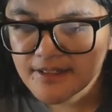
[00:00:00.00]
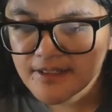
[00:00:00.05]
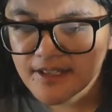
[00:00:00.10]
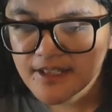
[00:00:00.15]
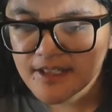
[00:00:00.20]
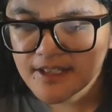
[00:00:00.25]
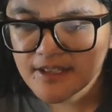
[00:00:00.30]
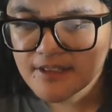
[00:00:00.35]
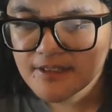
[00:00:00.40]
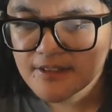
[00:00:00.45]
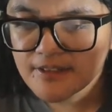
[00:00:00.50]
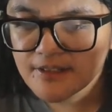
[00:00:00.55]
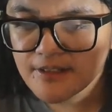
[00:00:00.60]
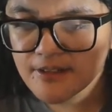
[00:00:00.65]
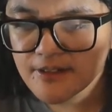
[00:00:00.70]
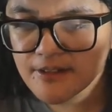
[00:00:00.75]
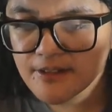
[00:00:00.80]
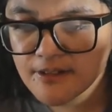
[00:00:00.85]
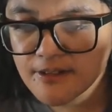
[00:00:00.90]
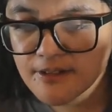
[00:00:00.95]

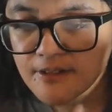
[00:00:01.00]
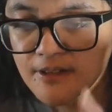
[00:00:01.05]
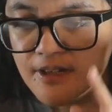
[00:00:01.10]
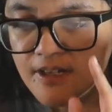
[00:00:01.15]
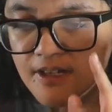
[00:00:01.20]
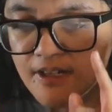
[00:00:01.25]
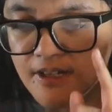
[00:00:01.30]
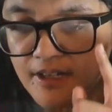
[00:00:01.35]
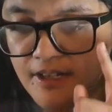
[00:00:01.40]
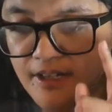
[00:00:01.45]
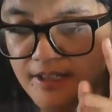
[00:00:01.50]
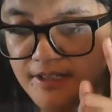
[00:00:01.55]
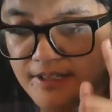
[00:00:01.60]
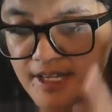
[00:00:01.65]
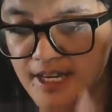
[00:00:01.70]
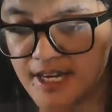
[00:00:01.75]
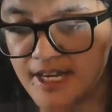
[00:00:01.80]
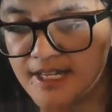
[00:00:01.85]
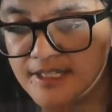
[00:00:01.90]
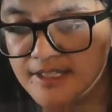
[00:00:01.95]
so
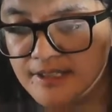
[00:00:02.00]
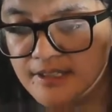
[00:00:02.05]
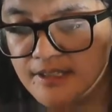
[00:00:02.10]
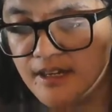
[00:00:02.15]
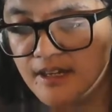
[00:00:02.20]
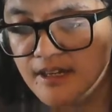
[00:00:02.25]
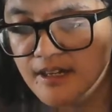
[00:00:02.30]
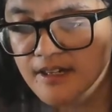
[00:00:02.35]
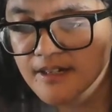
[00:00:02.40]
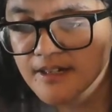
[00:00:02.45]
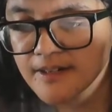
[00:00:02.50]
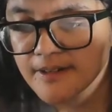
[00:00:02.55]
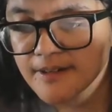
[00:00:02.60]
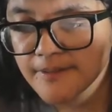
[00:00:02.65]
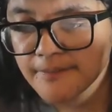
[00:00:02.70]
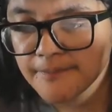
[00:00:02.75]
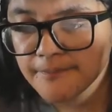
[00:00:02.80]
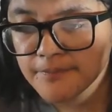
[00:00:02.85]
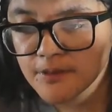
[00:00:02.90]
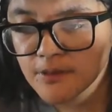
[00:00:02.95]
that's
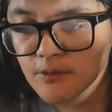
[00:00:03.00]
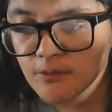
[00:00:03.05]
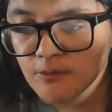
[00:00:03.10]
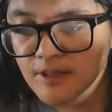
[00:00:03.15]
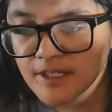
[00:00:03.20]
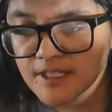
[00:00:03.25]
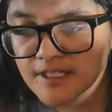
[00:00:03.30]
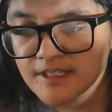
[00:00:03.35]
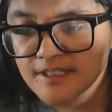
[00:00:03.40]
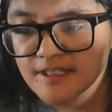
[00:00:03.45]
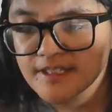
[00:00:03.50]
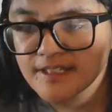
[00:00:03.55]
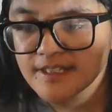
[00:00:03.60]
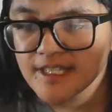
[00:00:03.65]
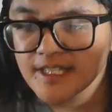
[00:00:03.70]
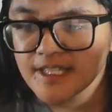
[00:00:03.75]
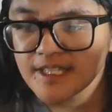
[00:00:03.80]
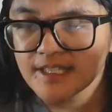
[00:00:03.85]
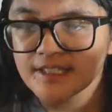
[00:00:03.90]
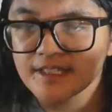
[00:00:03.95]
one of the
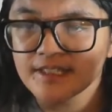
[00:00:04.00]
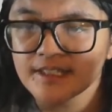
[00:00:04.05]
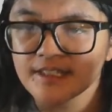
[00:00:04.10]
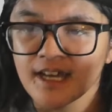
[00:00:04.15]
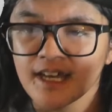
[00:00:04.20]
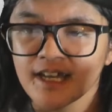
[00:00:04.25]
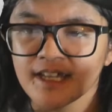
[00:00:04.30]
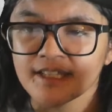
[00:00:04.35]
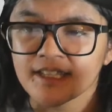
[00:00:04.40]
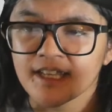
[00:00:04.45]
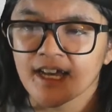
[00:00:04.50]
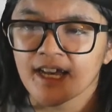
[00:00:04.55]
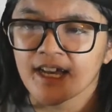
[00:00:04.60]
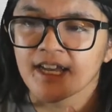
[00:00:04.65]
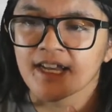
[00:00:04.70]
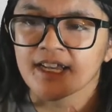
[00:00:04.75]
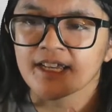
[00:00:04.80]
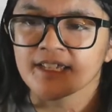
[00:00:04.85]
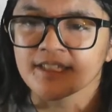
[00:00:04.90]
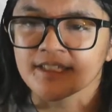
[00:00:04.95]
things that I
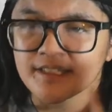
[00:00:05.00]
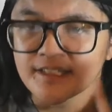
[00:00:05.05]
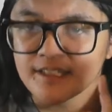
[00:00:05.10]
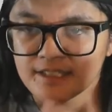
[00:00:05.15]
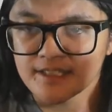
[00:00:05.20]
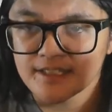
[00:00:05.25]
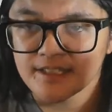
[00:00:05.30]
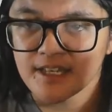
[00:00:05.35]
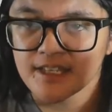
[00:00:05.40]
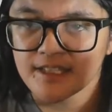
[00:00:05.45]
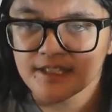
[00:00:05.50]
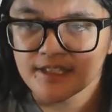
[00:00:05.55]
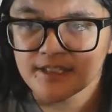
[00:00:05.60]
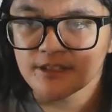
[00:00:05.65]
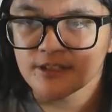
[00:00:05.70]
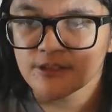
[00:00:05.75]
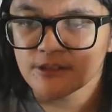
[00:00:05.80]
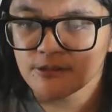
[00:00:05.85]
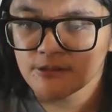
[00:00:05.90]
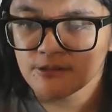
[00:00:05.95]
suggest
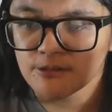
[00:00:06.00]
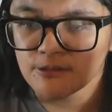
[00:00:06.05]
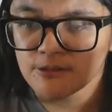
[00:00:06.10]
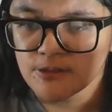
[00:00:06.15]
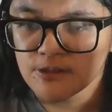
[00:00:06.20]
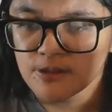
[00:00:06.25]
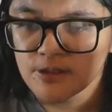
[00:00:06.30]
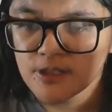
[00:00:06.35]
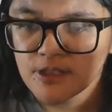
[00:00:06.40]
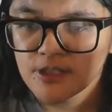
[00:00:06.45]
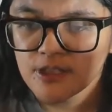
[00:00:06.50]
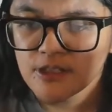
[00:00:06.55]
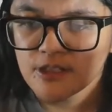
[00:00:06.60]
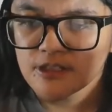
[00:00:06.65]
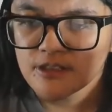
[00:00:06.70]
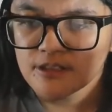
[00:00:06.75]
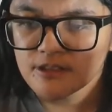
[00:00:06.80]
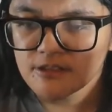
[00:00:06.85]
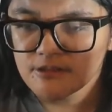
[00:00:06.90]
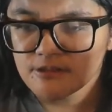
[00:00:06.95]
you
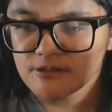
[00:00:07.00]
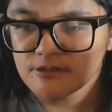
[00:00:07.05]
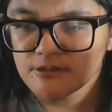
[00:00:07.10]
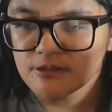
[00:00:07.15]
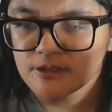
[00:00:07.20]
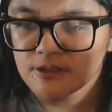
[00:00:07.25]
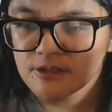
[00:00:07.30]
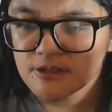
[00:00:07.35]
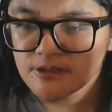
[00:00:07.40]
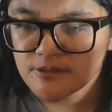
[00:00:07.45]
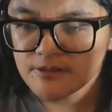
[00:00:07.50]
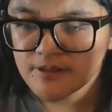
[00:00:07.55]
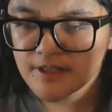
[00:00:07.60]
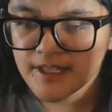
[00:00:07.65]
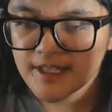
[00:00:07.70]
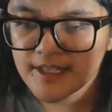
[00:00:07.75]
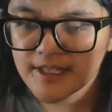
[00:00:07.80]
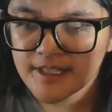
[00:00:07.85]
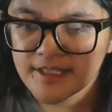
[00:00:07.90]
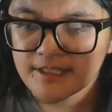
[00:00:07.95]
to do
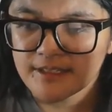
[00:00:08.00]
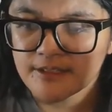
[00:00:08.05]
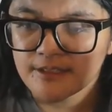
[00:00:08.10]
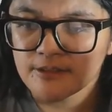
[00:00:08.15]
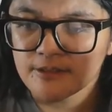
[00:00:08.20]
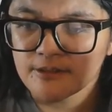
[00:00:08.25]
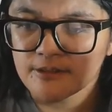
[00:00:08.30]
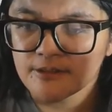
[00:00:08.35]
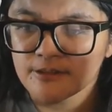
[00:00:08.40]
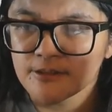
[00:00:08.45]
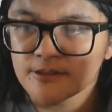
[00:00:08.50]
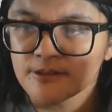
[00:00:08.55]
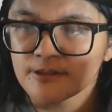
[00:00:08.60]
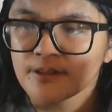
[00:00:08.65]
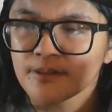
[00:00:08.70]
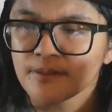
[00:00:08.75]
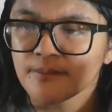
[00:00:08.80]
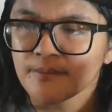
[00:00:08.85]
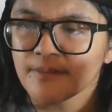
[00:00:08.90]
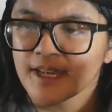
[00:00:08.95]
is to
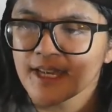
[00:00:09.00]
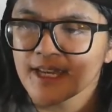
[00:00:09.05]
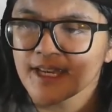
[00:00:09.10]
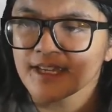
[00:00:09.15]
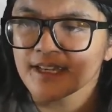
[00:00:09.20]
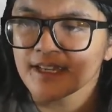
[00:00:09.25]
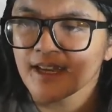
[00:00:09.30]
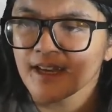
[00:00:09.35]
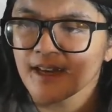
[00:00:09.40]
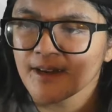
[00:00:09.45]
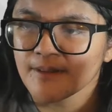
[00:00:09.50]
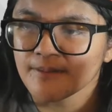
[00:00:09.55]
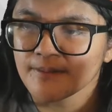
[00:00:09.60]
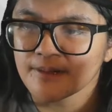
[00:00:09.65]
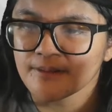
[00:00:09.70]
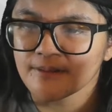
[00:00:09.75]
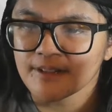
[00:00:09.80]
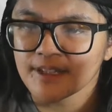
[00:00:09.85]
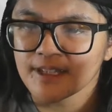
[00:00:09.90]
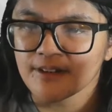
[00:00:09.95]
make evergreen
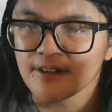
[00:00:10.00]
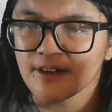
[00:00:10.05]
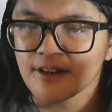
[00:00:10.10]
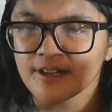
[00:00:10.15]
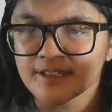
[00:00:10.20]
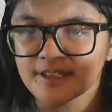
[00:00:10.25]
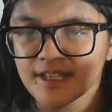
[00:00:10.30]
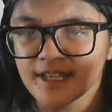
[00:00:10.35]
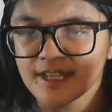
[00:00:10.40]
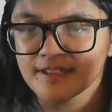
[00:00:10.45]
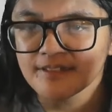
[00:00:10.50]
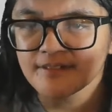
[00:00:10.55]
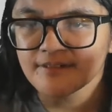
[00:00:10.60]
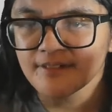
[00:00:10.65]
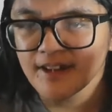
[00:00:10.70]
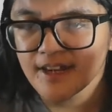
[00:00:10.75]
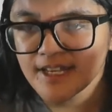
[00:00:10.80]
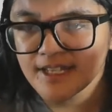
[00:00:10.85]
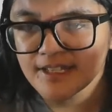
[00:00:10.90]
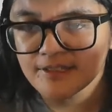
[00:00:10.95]
content, right?
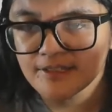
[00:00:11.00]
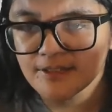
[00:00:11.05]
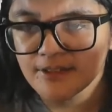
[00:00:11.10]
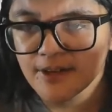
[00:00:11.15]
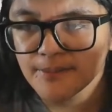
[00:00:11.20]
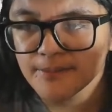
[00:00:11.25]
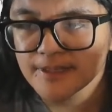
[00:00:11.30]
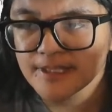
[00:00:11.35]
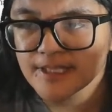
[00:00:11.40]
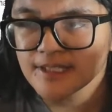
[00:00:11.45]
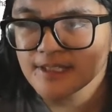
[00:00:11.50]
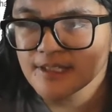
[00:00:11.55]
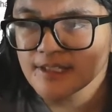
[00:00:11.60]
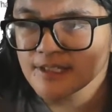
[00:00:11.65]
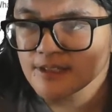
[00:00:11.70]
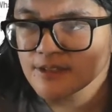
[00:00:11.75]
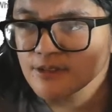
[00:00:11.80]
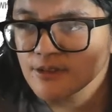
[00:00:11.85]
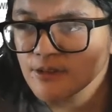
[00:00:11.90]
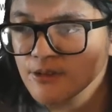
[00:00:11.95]
So I'm gonna just
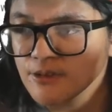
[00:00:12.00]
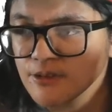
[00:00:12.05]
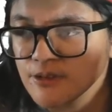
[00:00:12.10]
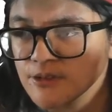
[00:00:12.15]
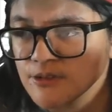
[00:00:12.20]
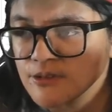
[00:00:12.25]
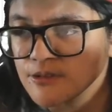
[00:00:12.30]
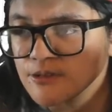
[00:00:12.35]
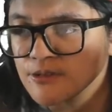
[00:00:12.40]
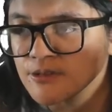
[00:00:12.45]
show you